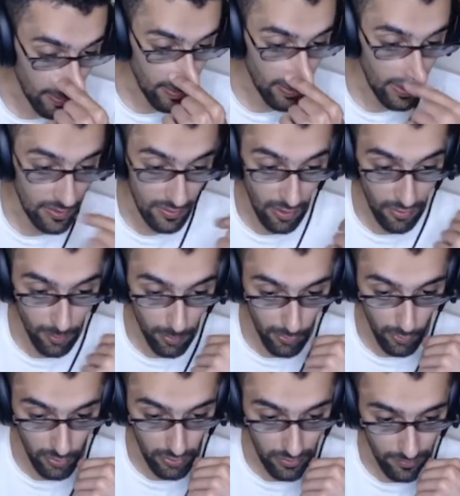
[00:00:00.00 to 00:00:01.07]
another
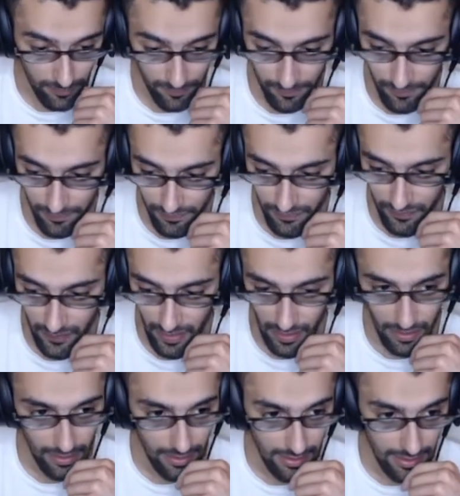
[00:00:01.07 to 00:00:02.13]
pawn,
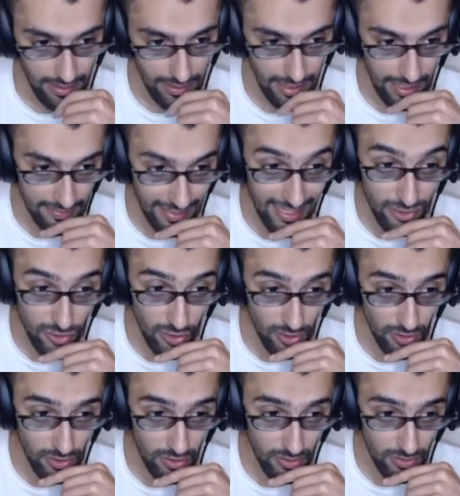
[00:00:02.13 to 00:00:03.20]
and I
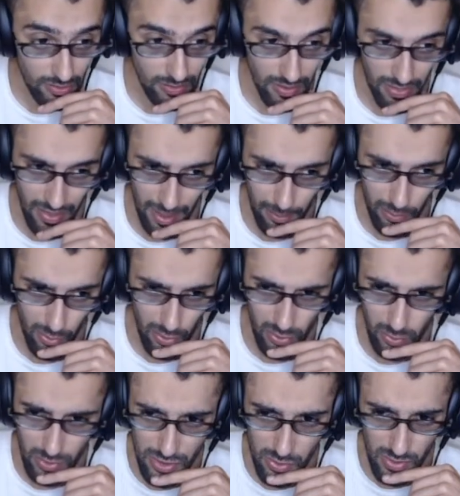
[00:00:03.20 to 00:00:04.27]
took that pawn,
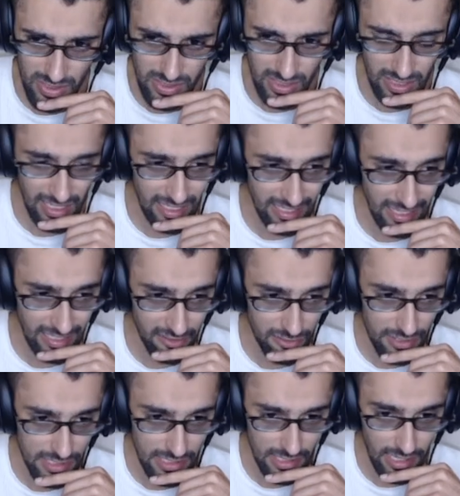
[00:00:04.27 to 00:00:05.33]
which was an
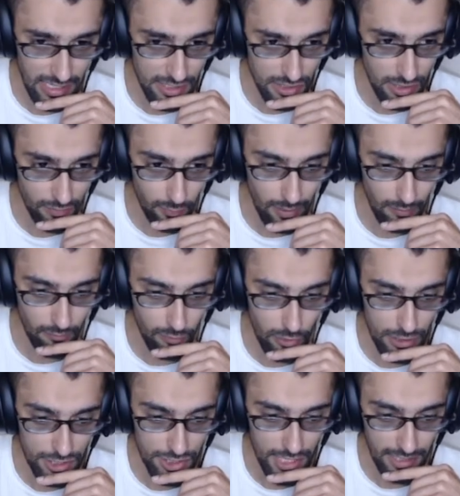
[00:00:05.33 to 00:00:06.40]
inaccuracy. I should have went for a
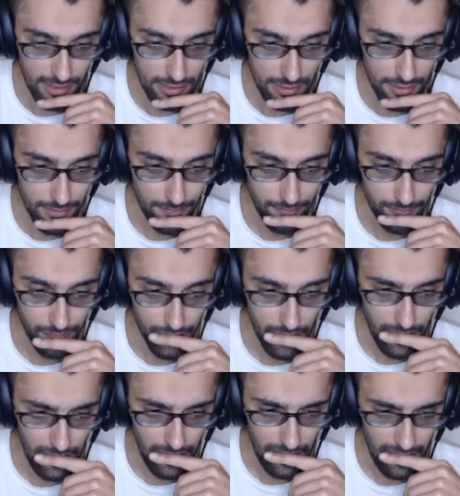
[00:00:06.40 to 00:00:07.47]
check here,
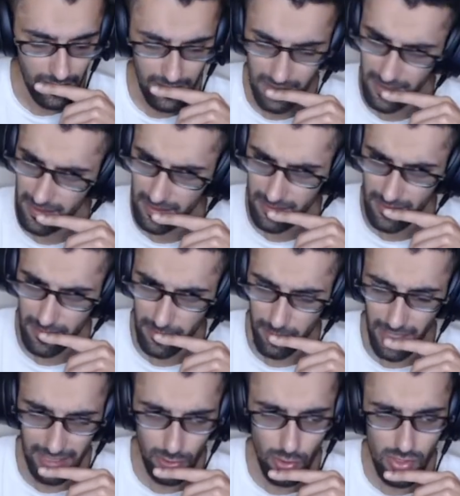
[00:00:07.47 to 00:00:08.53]
but
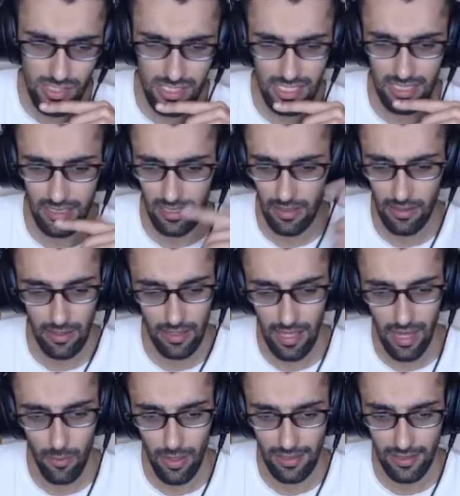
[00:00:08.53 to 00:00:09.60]
I don't see
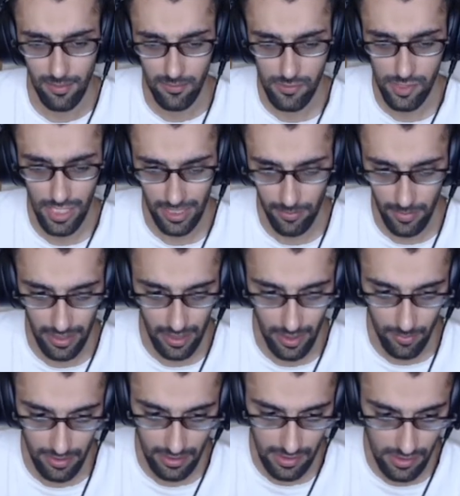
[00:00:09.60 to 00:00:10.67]
how I can checkmate him
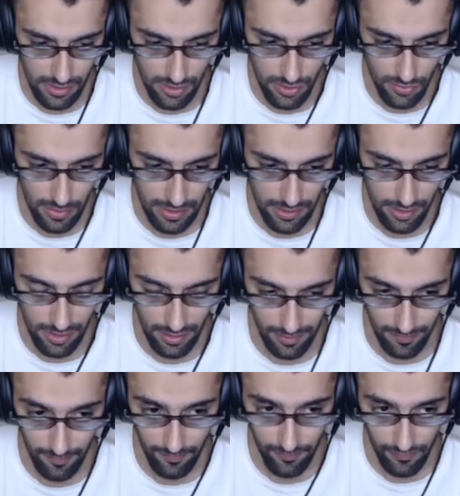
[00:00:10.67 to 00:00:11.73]
in this situation
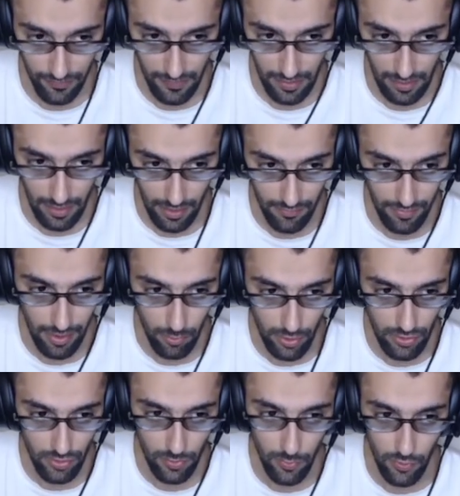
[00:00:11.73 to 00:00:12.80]
if I were
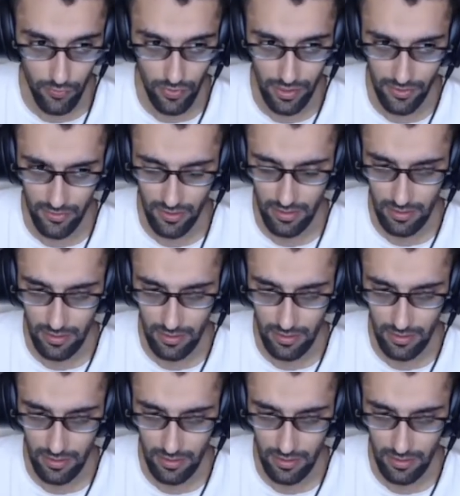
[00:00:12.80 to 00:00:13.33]
to move here.